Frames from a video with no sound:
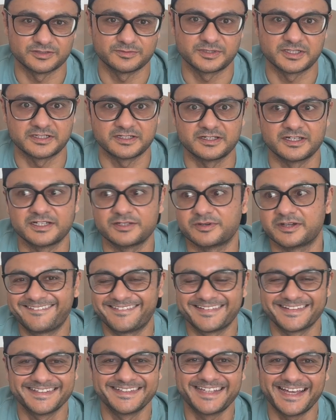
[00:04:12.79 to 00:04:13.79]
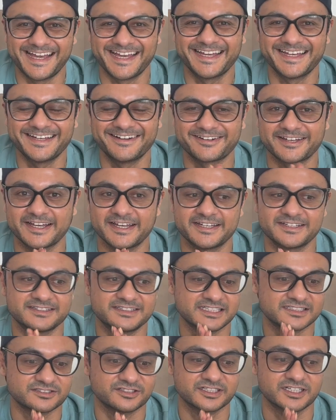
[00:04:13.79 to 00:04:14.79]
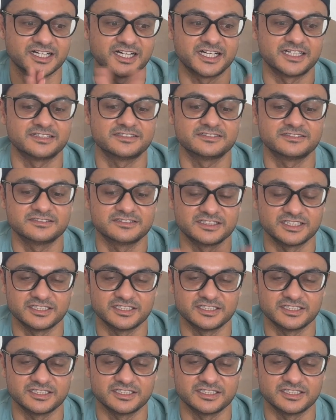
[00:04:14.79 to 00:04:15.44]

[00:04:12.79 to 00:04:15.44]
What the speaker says: but anyway. Yay! Okay, that's all I got.